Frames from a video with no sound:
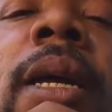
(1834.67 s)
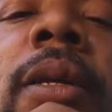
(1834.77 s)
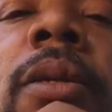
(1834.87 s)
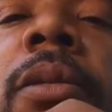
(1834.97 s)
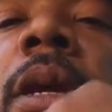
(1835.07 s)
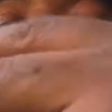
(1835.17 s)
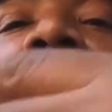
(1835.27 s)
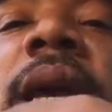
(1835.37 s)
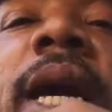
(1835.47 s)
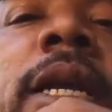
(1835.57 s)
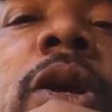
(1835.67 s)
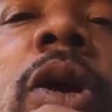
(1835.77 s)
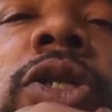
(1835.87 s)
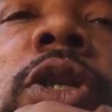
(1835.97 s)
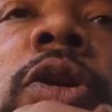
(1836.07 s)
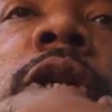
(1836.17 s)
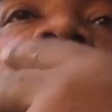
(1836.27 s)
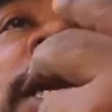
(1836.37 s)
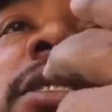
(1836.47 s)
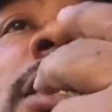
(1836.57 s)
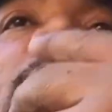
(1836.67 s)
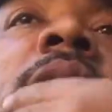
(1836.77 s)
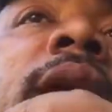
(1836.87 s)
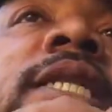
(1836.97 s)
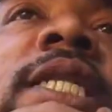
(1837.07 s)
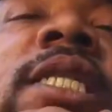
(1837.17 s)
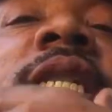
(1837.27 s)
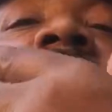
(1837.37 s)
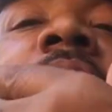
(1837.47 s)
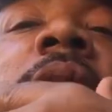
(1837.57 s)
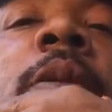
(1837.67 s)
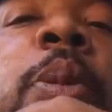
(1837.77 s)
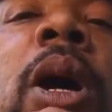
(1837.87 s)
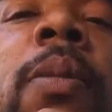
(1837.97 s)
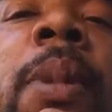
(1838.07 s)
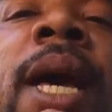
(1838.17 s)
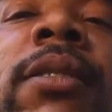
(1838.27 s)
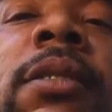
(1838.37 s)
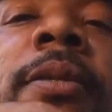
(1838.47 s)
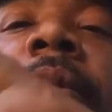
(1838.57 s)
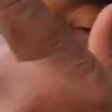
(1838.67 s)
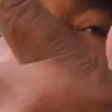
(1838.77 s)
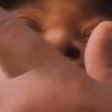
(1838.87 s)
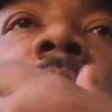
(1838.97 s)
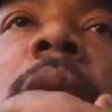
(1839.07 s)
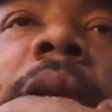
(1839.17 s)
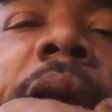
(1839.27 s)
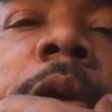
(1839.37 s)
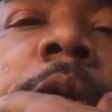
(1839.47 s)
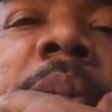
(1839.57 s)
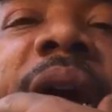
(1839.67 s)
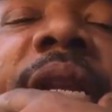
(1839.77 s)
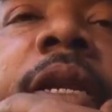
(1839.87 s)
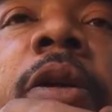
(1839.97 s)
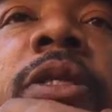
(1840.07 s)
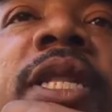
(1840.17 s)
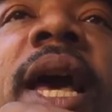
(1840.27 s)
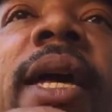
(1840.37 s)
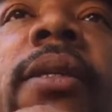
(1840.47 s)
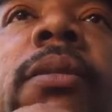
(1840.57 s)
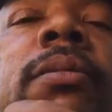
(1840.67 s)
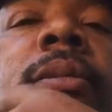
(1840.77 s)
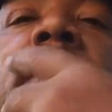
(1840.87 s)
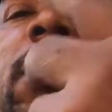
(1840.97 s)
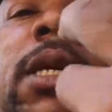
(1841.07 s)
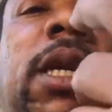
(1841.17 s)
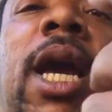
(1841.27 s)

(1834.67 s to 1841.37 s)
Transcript: right, the County Corso is a cousins to Neapon Mastiff. Everybody knows that. The